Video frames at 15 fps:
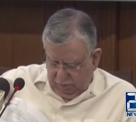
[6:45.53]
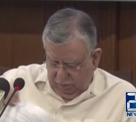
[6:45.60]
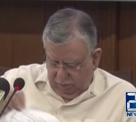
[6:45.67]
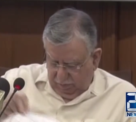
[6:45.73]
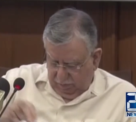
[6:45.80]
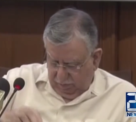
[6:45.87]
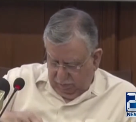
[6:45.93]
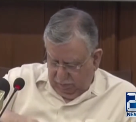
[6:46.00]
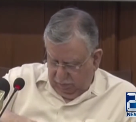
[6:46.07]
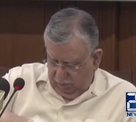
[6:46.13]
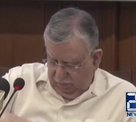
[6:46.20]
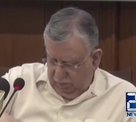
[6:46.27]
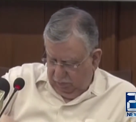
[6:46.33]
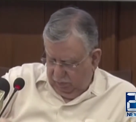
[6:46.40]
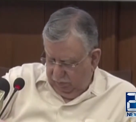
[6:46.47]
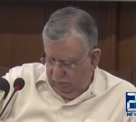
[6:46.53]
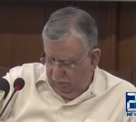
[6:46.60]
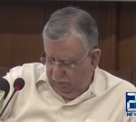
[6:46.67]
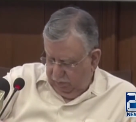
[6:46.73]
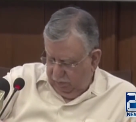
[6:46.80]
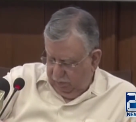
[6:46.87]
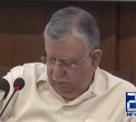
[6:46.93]

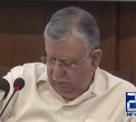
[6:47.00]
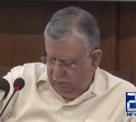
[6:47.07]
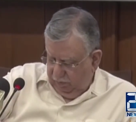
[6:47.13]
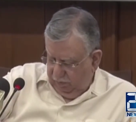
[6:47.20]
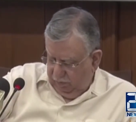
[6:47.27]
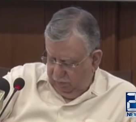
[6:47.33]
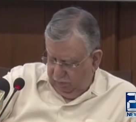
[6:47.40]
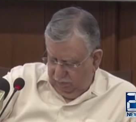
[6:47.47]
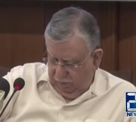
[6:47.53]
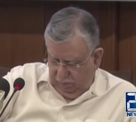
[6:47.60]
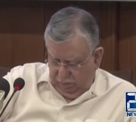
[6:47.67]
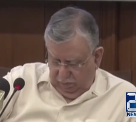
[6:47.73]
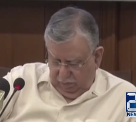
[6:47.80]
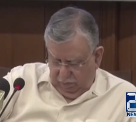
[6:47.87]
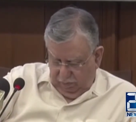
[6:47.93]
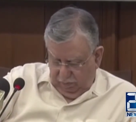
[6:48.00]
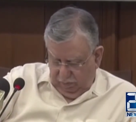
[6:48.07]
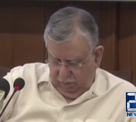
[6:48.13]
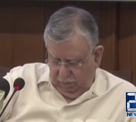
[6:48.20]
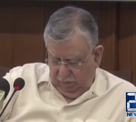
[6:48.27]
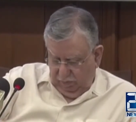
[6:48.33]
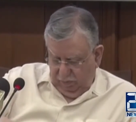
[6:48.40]

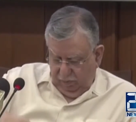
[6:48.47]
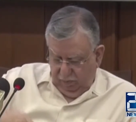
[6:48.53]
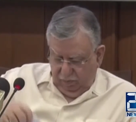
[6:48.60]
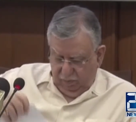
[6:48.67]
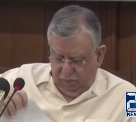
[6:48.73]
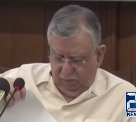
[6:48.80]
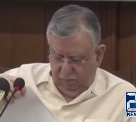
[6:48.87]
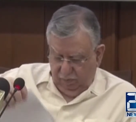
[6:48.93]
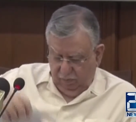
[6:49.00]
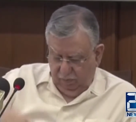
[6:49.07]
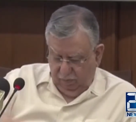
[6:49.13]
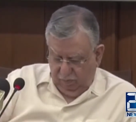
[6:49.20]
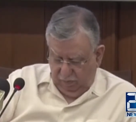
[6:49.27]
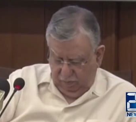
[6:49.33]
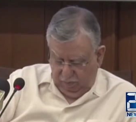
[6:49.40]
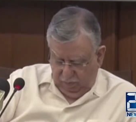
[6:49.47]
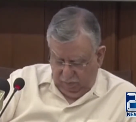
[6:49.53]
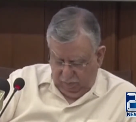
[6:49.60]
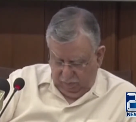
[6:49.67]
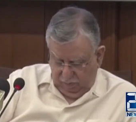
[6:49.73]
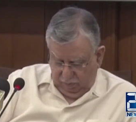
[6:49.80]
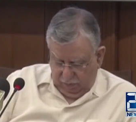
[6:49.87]

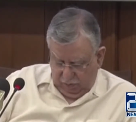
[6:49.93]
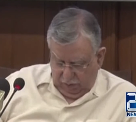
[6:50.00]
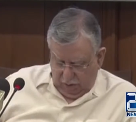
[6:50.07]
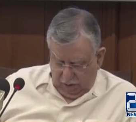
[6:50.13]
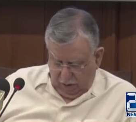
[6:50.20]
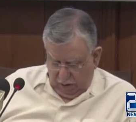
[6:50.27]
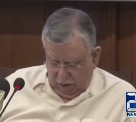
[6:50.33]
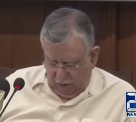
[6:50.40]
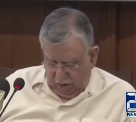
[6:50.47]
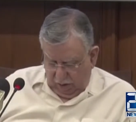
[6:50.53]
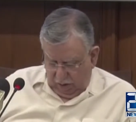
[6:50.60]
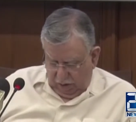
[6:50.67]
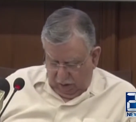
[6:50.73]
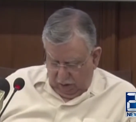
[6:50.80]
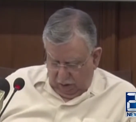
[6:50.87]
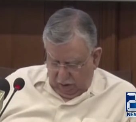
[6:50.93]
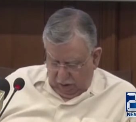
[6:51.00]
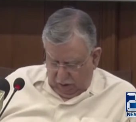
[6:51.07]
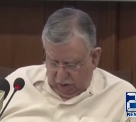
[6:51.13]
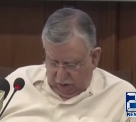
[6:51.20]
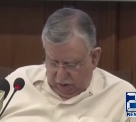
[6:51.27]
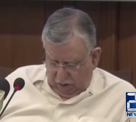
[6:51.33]

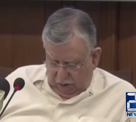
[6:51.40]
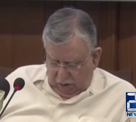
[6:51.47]
Nothing is said.